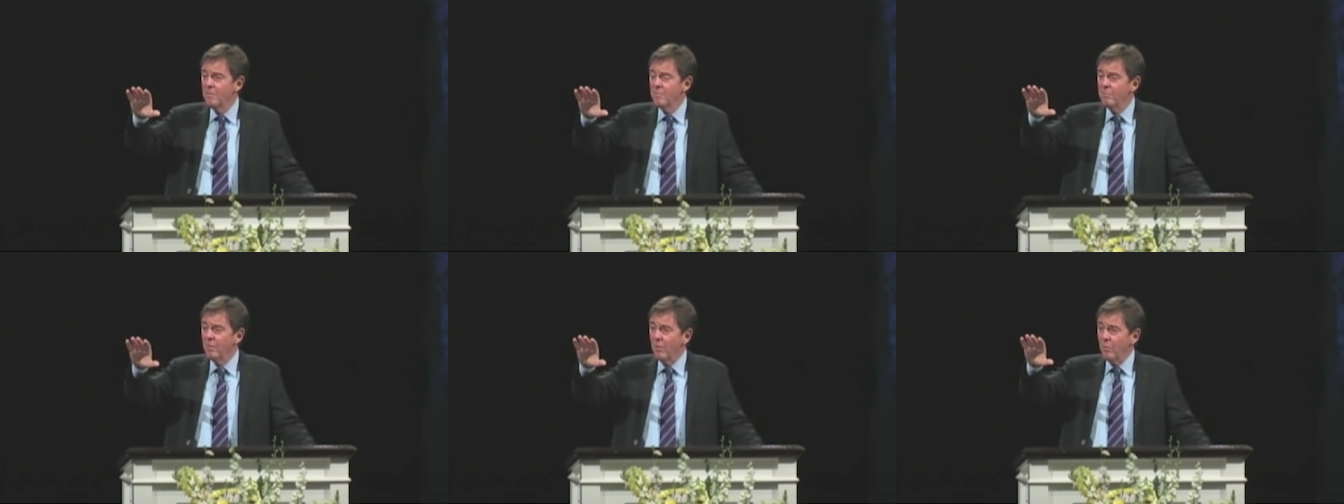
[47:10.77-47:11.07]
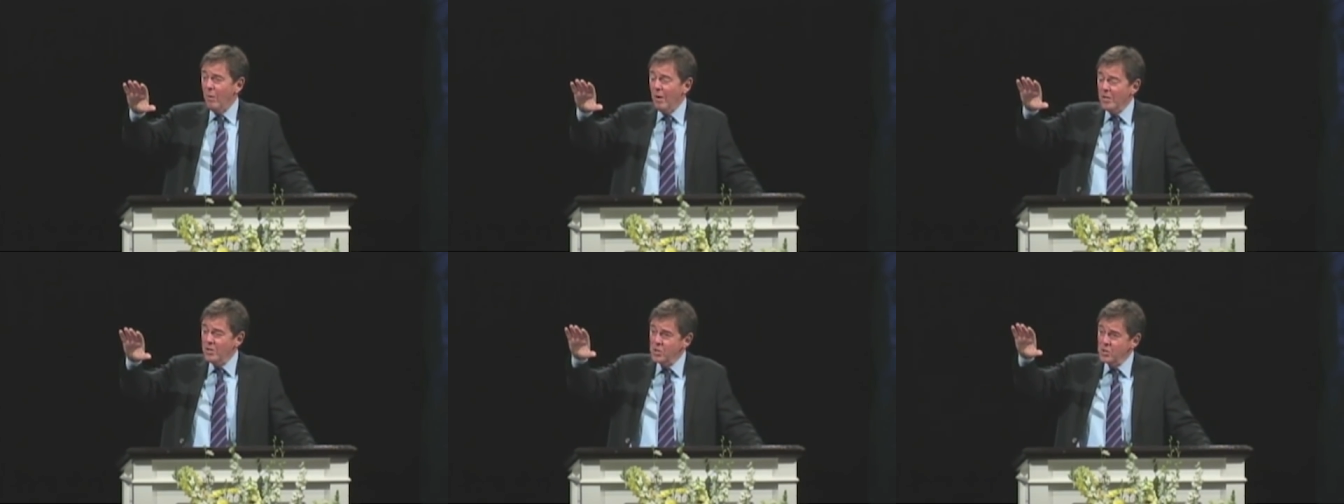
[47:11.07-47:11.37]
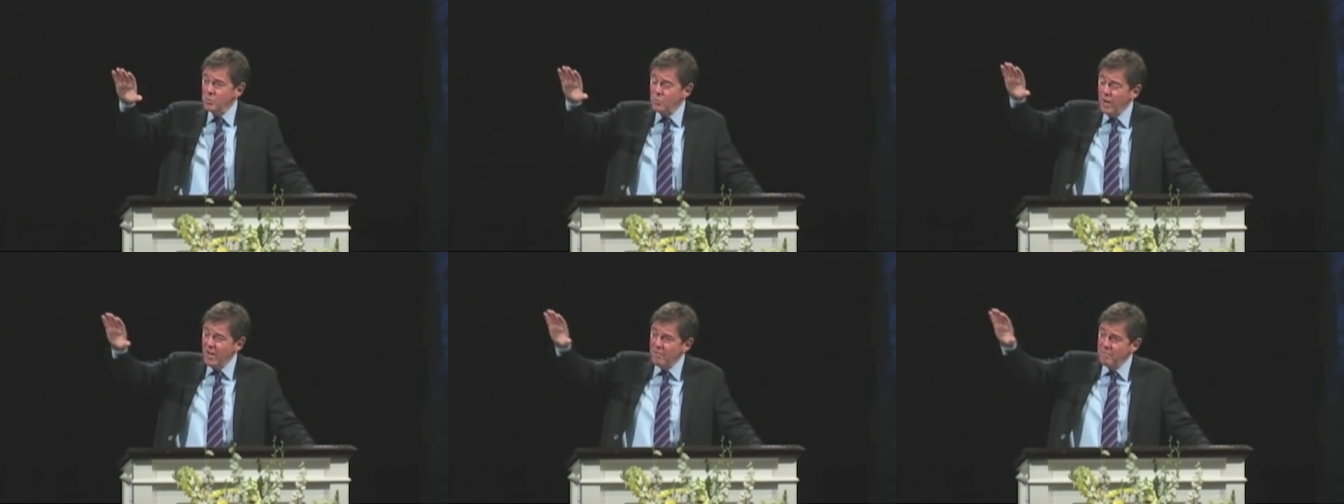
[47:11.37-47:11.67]
but
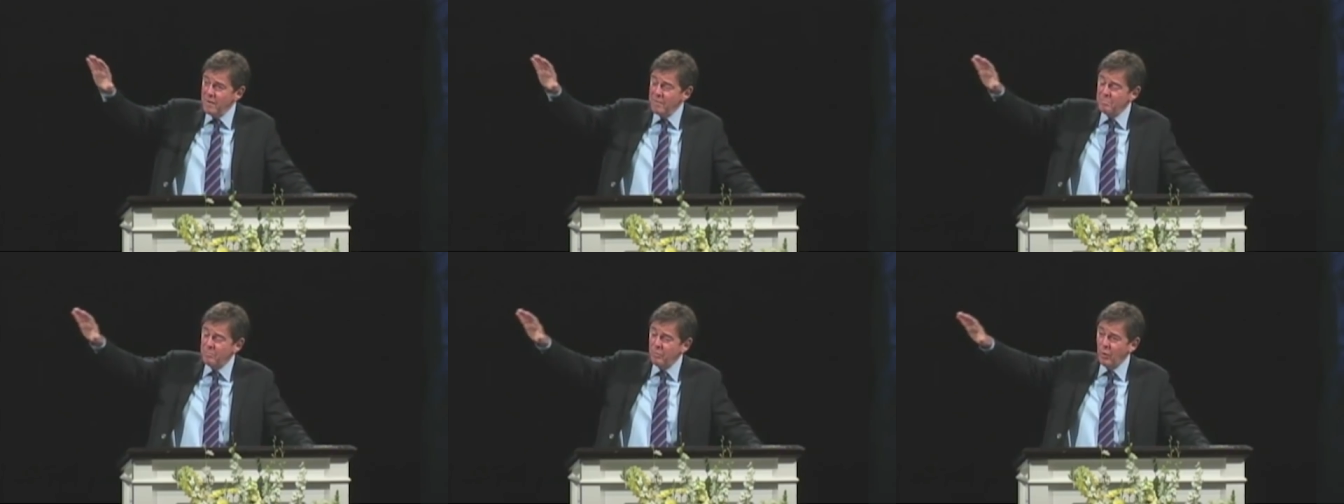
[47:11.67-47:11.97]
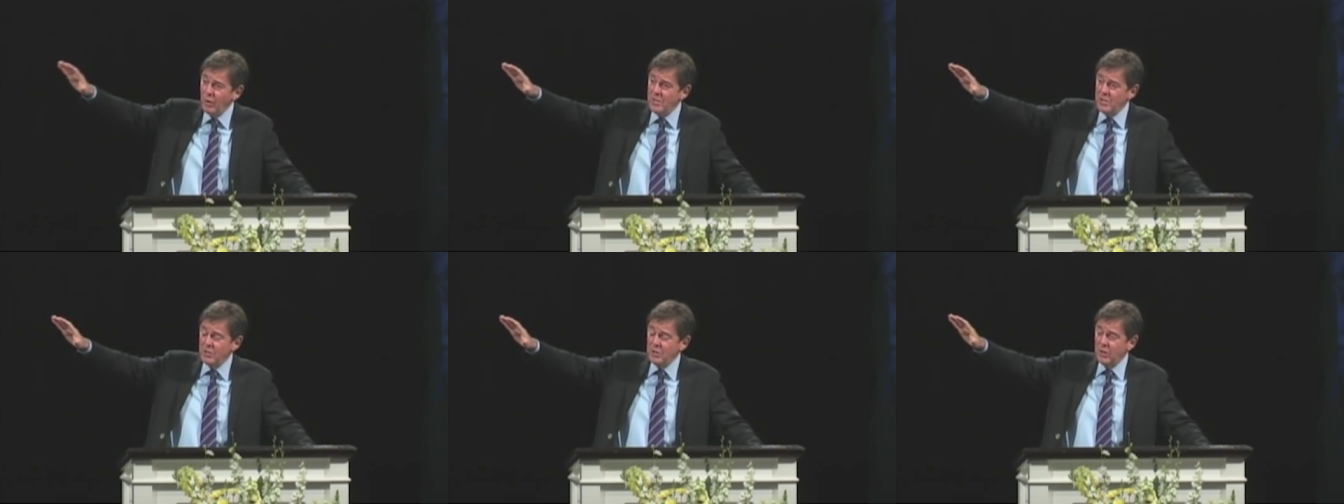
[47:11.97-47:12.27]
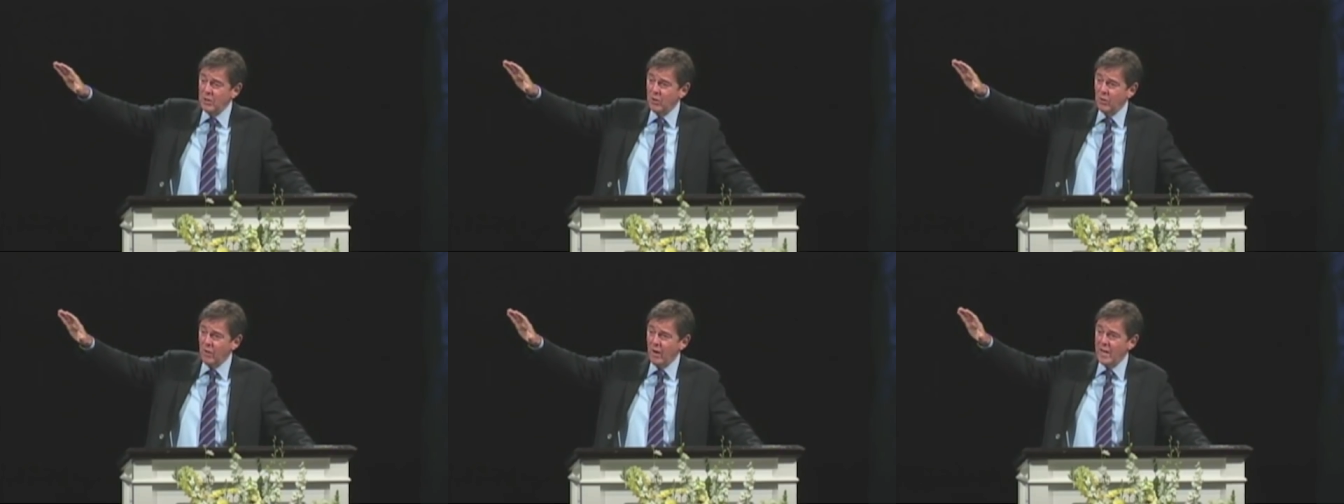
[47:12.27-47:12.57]
once we have been pointed
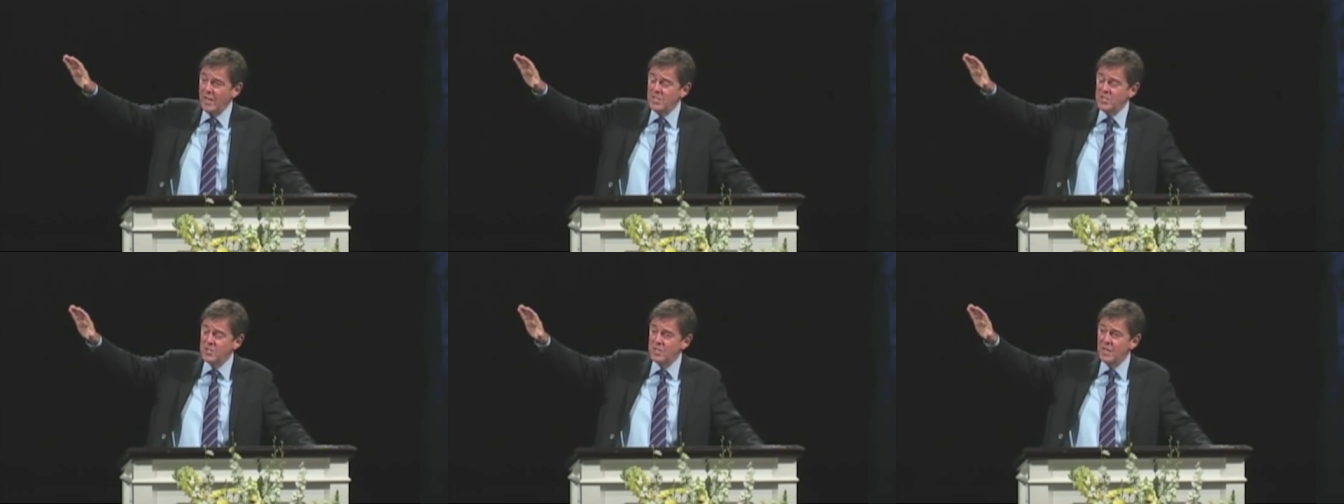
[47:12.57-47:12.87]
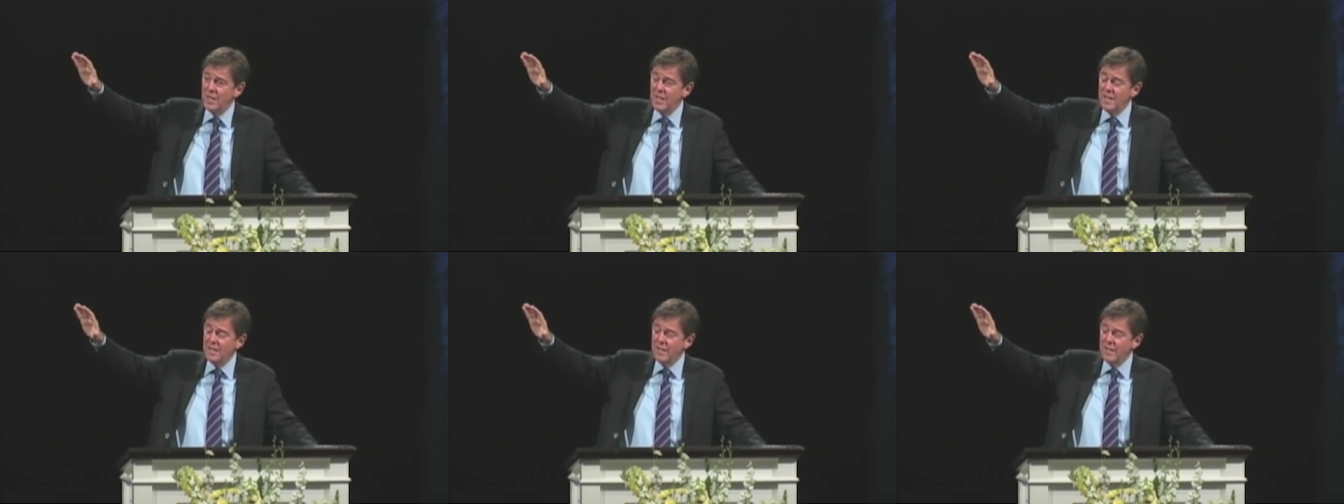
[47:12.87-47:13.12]
to Christ,